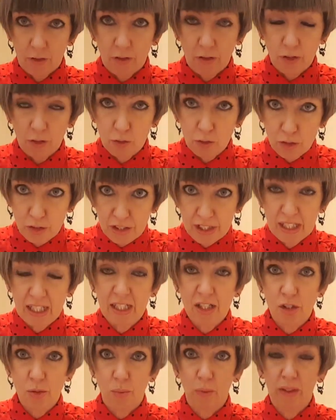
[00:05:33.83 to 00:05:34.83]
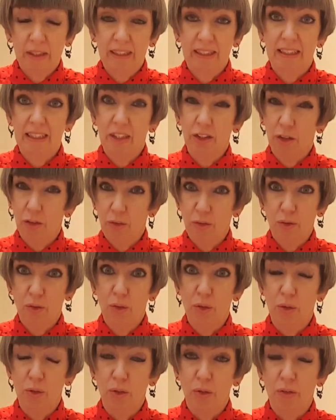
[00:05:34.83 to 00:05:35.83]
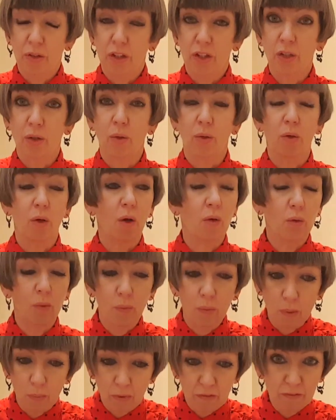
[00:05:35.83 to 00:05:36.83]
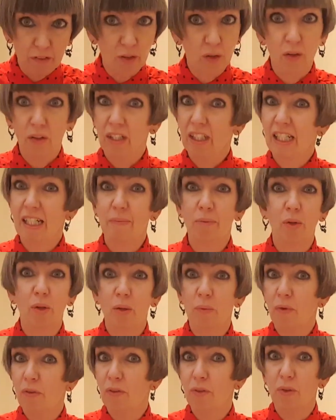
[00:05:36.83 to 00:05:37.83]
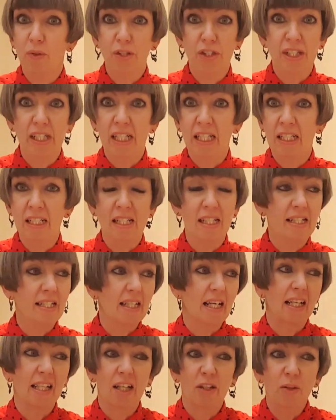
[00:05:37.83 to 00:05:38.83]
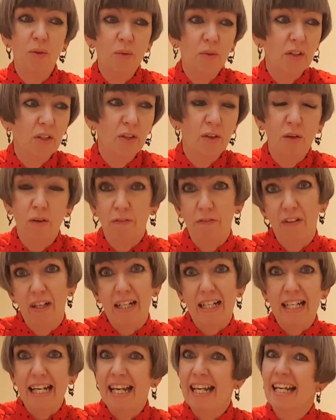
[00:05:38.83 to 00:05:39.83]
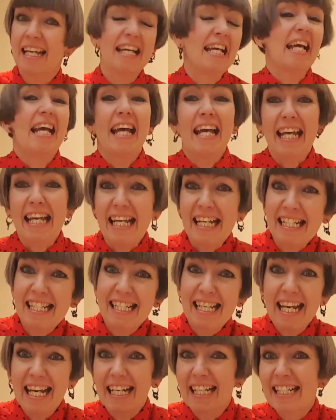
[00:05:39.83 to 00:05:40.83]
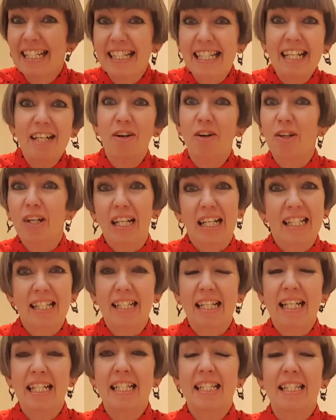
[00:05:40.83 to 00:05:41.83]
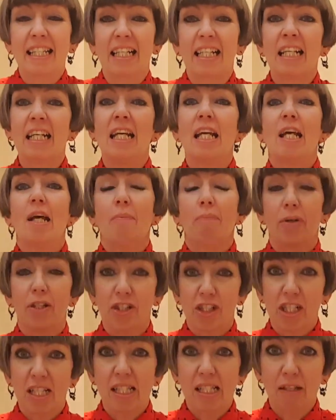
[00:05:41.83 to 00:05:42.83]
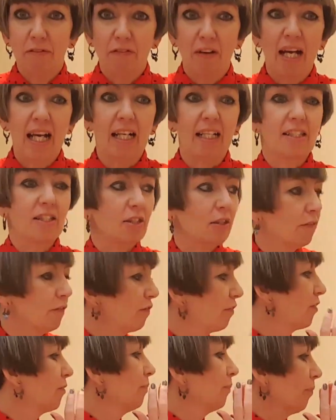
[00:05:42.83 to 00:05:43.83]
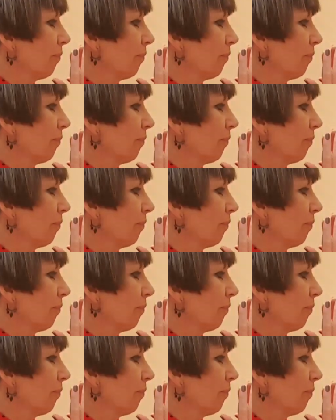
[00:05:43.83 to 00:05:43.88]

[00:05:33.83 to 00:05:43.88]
the routines will see you through. You know, we've got to keep going with the routines. And I know they're not very sexy or exciting, but just the fact of,